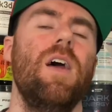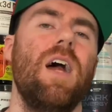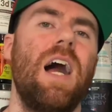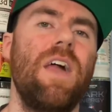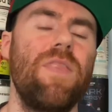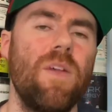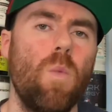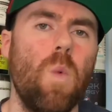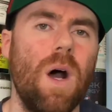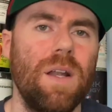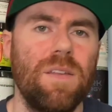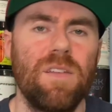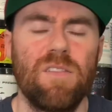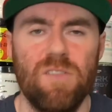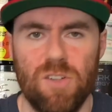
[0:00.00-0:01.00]
And the
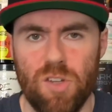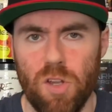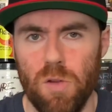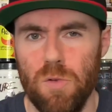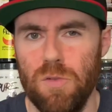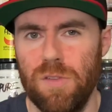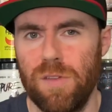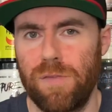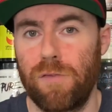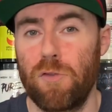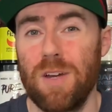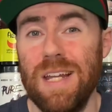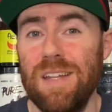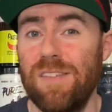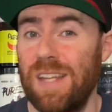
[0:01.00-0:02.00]
1s, the 2s, the
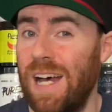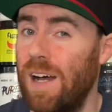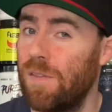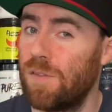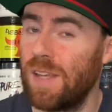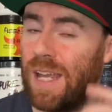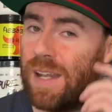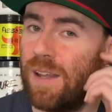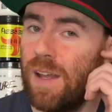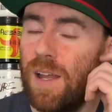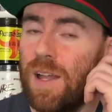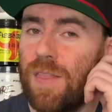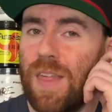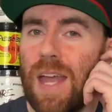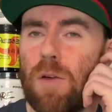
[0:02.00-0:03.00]
3s out of 10,
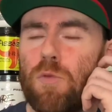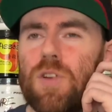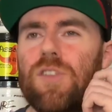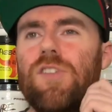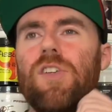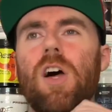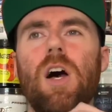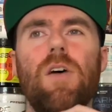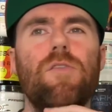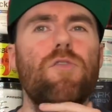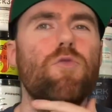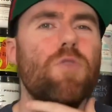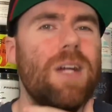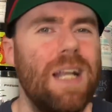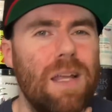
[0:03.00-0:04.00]
they're reserved
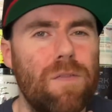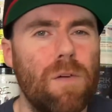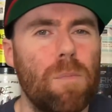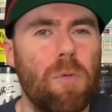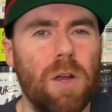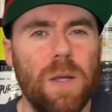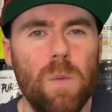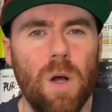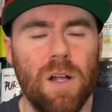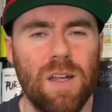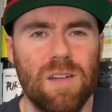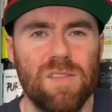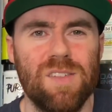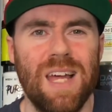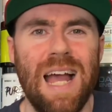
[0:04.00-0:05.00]
really for
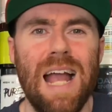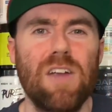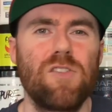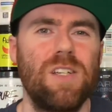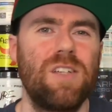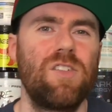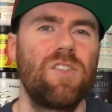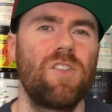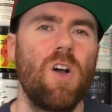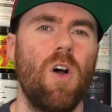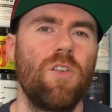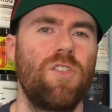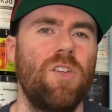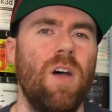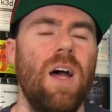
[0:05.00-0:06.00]
pre-workouts that actually
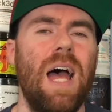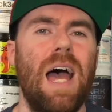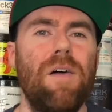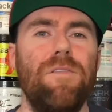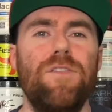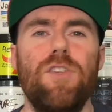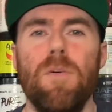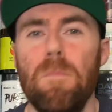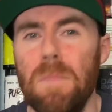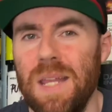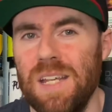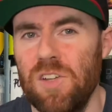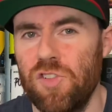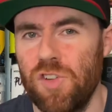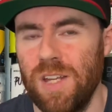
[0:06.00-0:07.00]
start to have
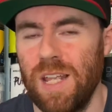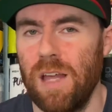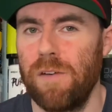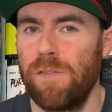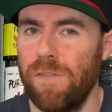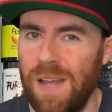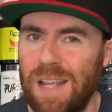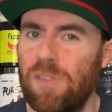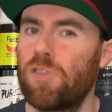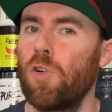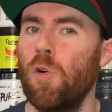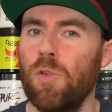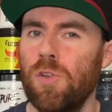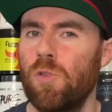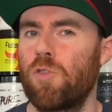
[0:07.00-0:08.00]
diminishing effects
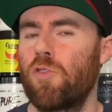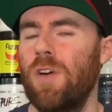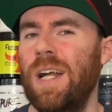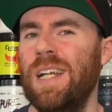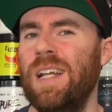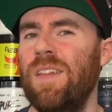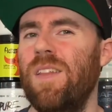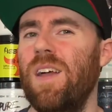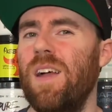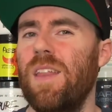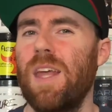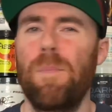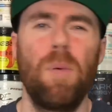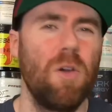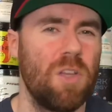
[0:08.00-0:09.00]
on your training.
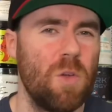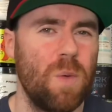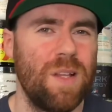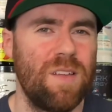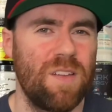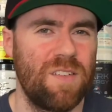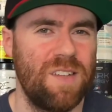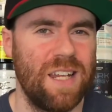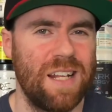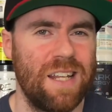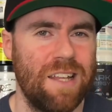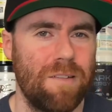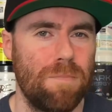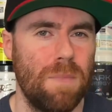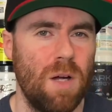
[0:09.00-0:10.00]
They put you into
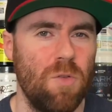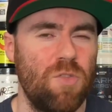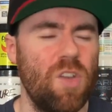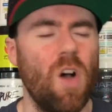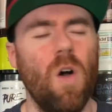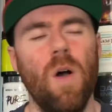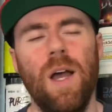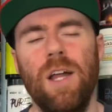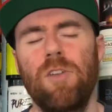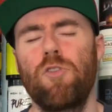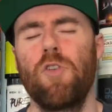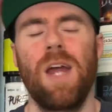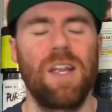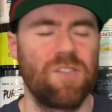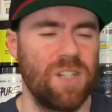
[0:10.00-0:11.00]
sickness mode, tired,
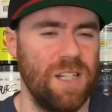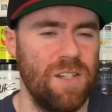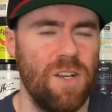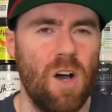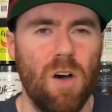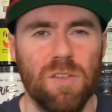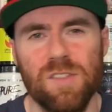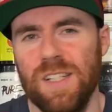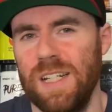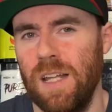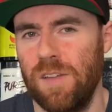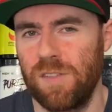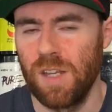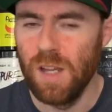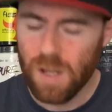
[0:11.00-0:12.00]
crashing,
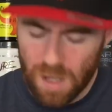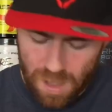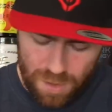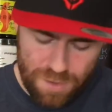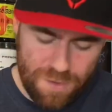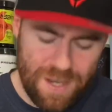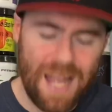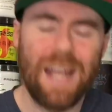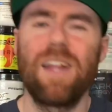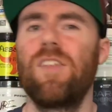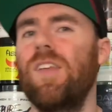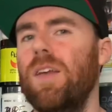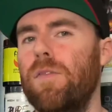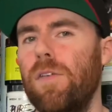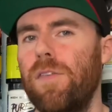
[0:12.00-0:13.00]
nastiness,
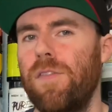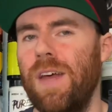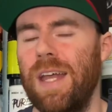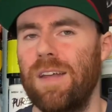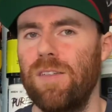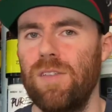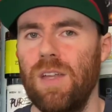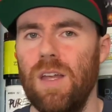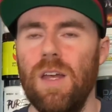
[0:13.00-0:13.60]
negative effects.